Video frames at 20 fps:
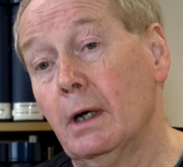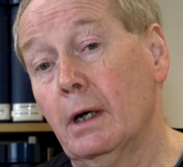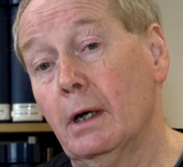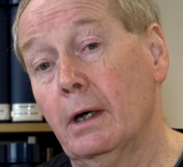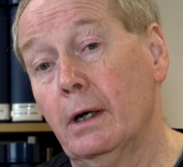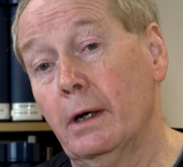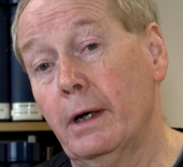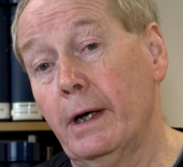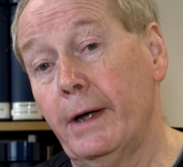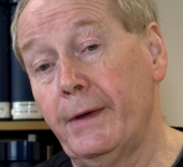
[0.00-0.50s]

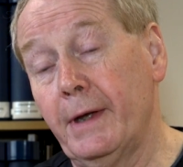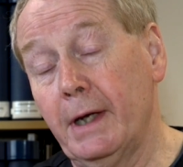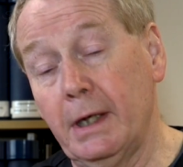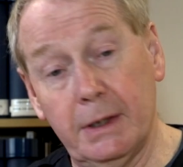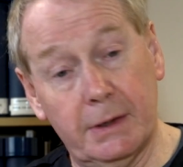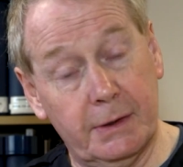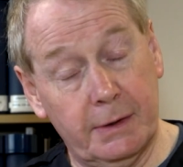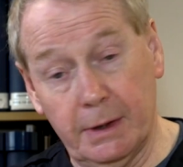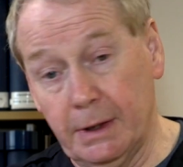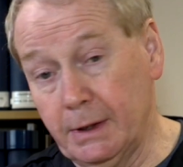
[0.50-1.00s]
And
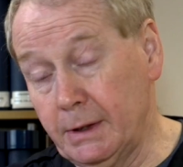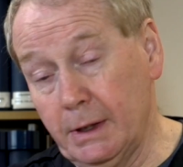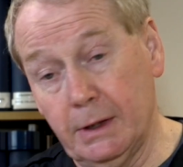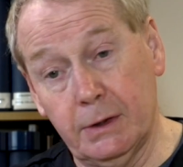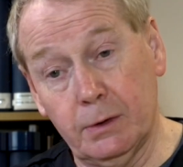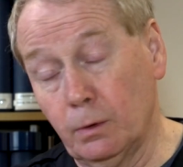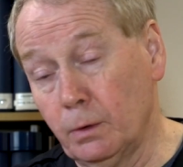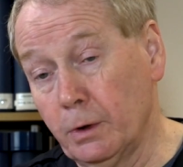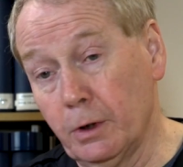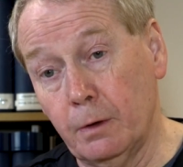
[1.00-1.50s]
then
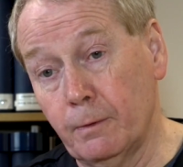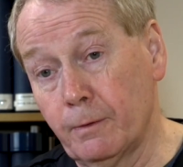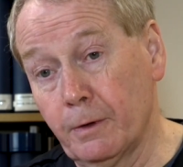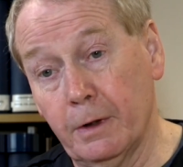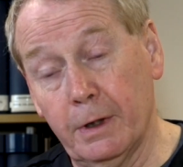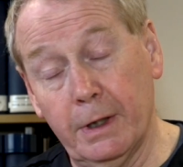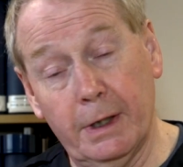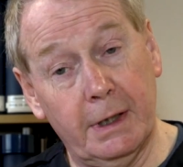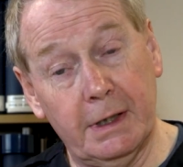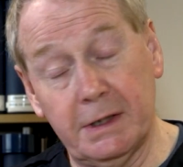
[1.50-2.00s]
it's all
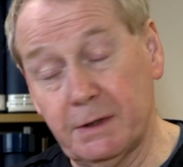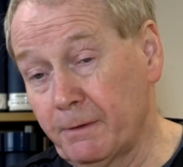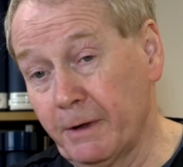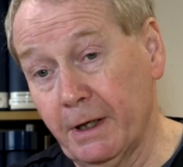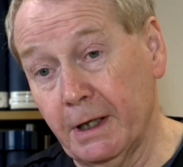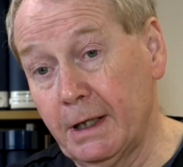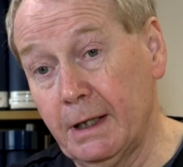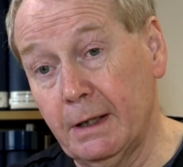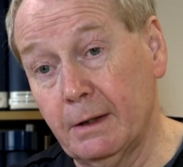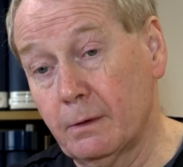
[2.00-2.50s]
over and it's
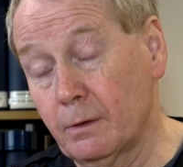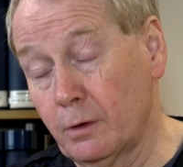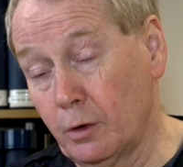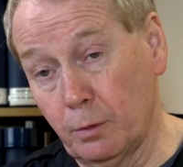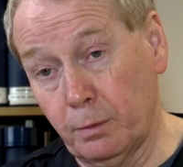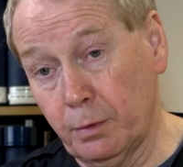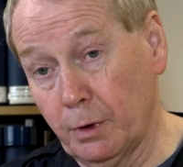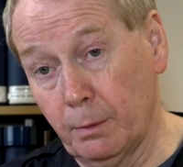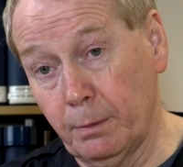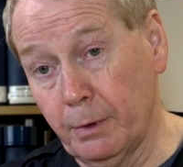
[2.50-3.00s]
fine,
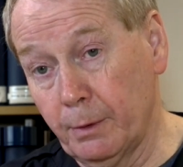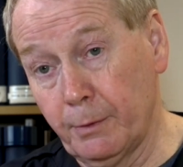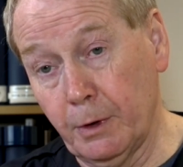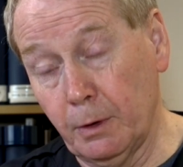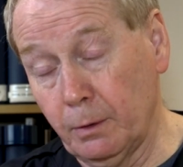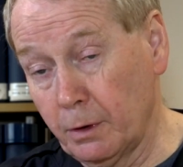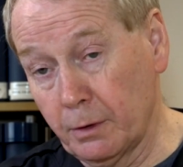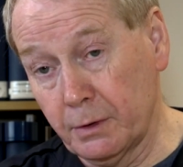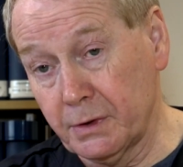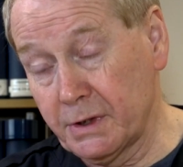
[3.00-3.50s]
no problem,
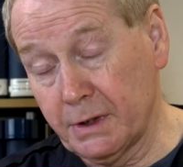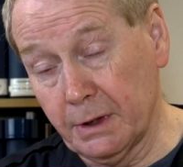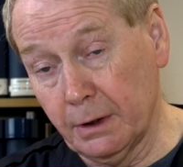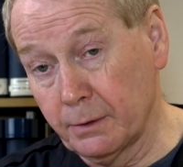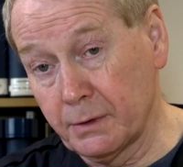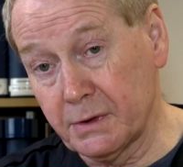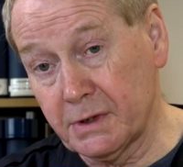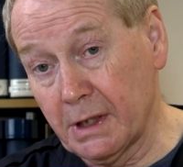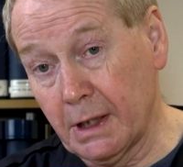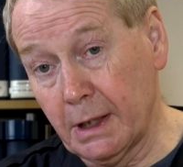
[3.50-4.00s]
no
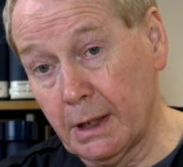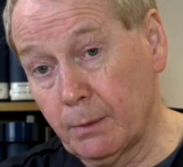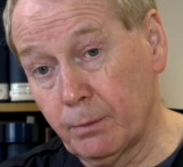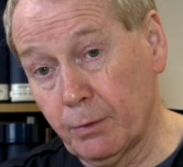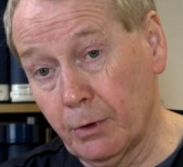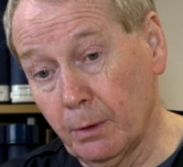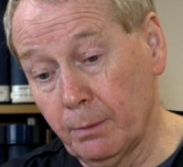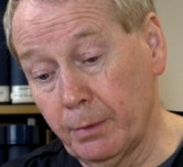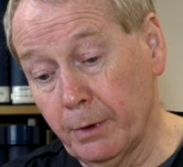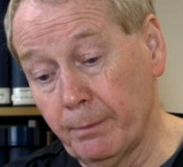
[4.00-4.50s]
long-standing
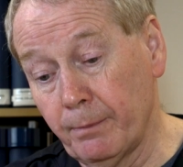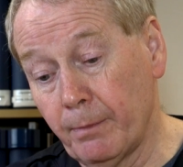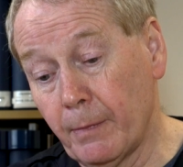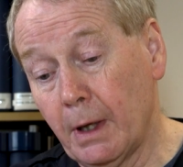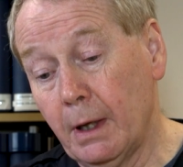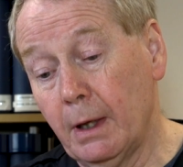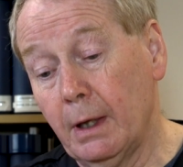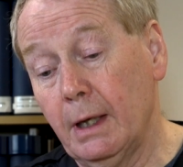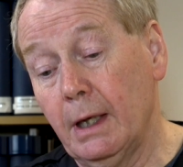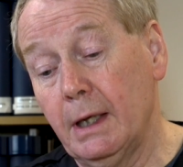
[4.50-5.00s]
problem.
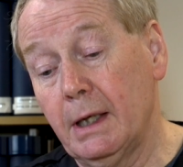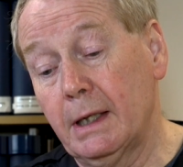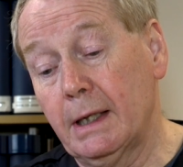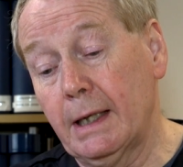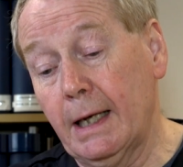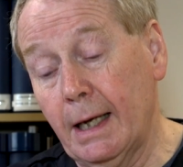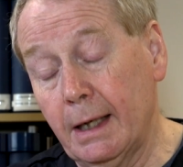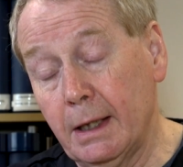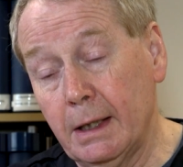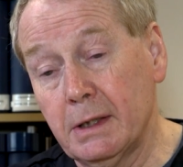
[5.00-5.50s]
It
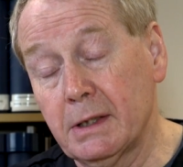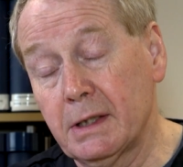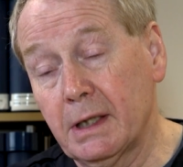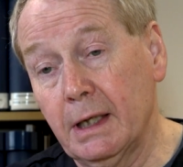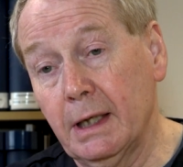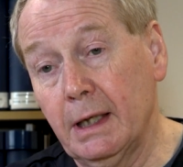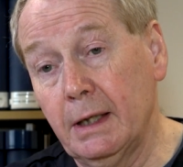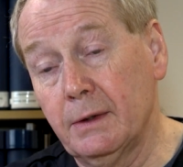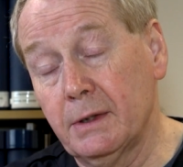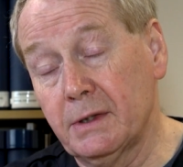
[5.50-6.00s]
can
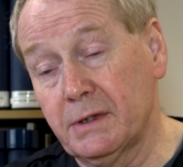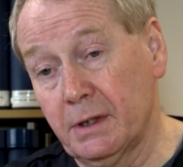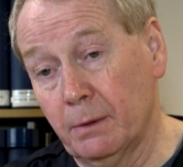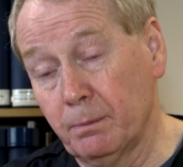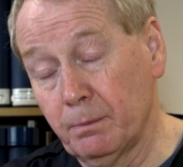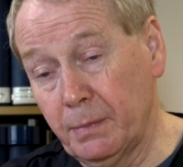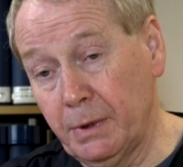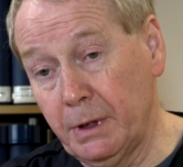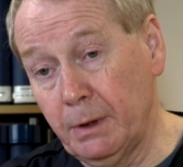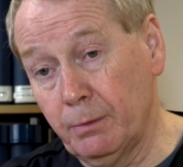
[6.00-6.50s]
indicate that
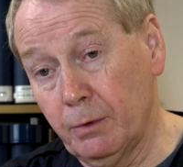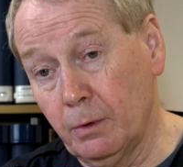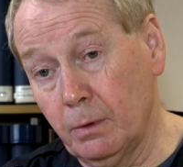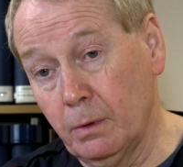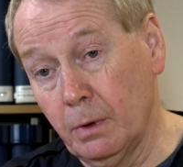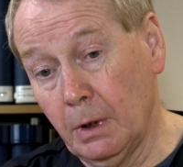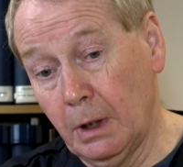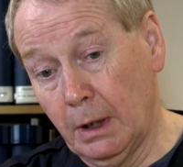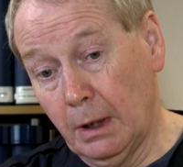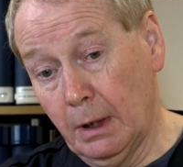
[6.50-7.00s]
some
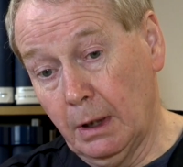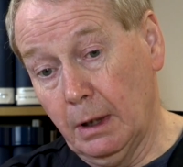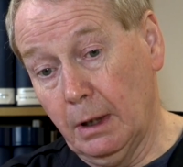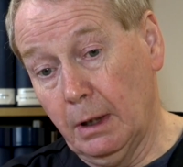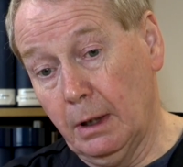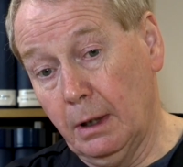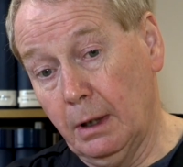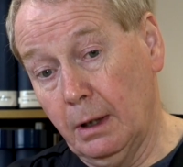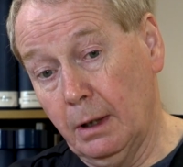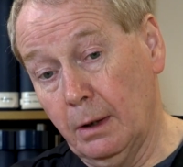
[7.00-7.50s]
people
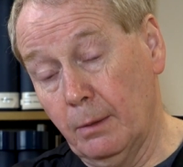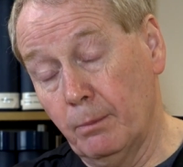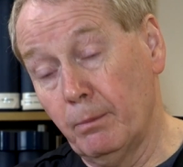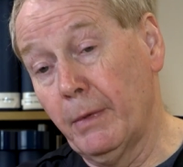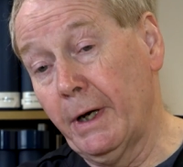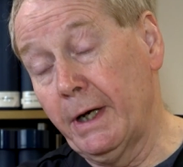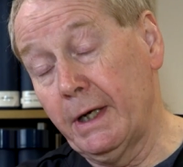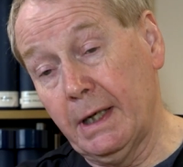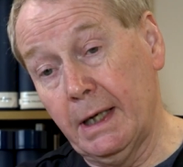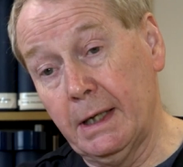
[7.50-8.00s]

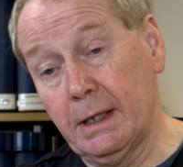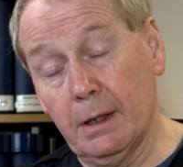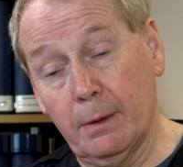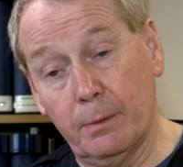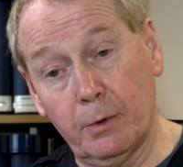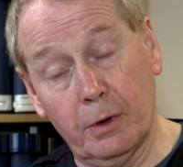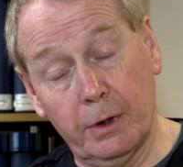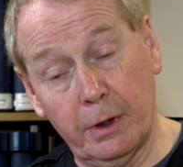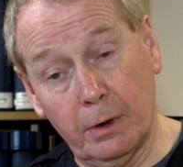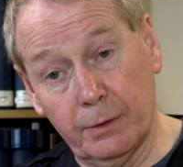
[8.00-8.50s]
might end
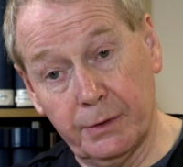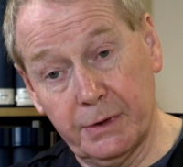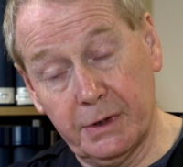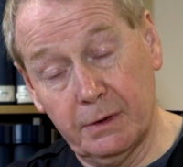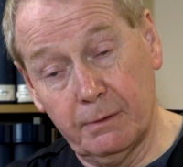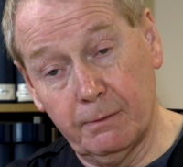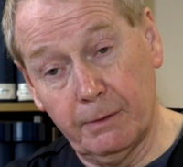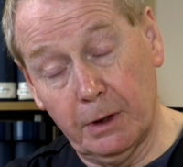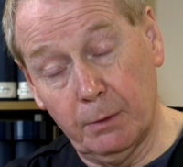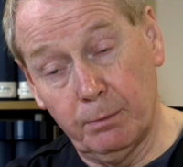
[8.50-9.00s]
up going on
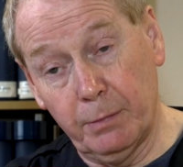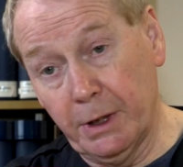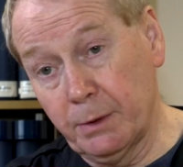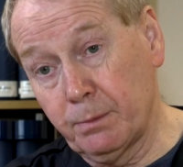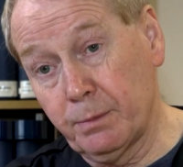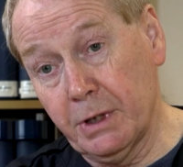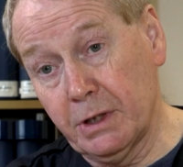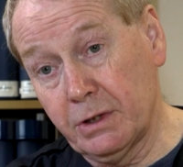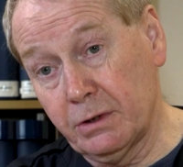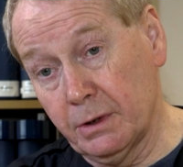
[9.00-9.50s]
to develop
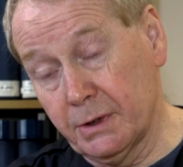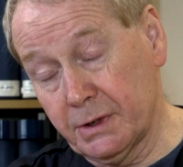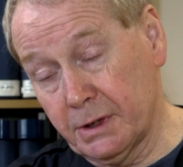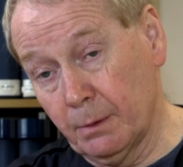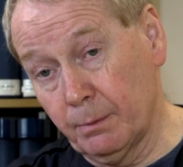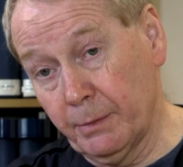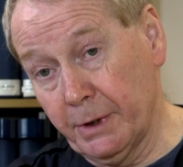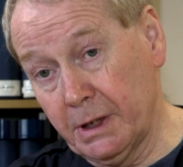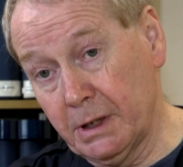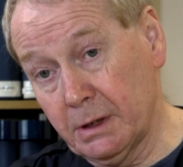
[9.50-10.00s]
blood pressure at
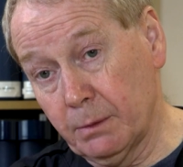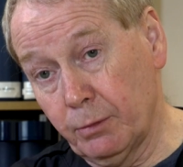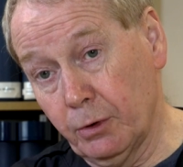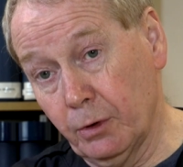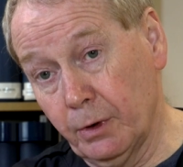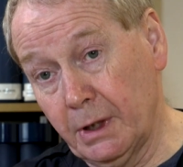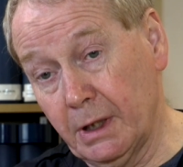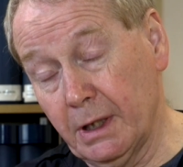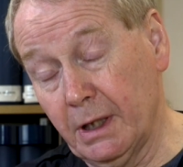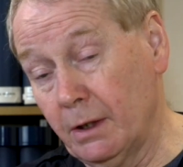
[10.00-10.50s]
some later
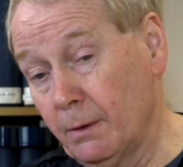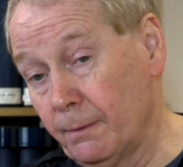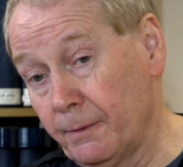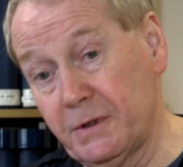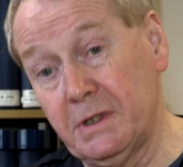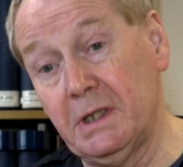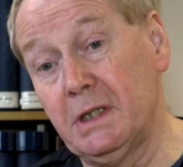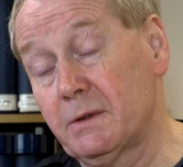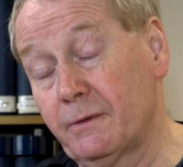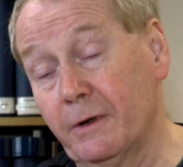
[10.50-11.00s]
point, and
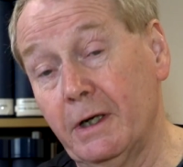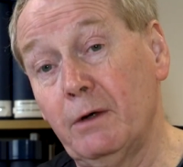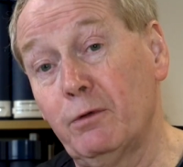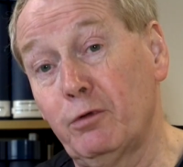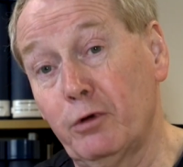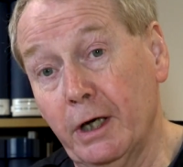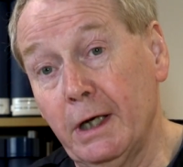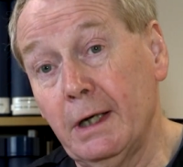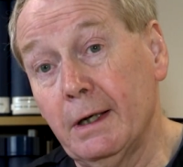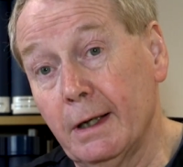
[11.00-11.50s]
obviously it's very
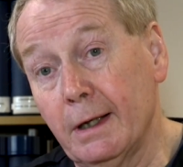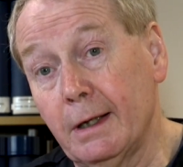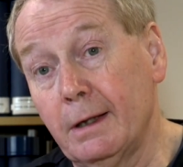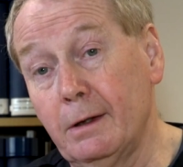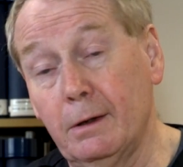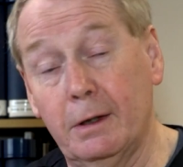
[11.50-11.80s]
frightening.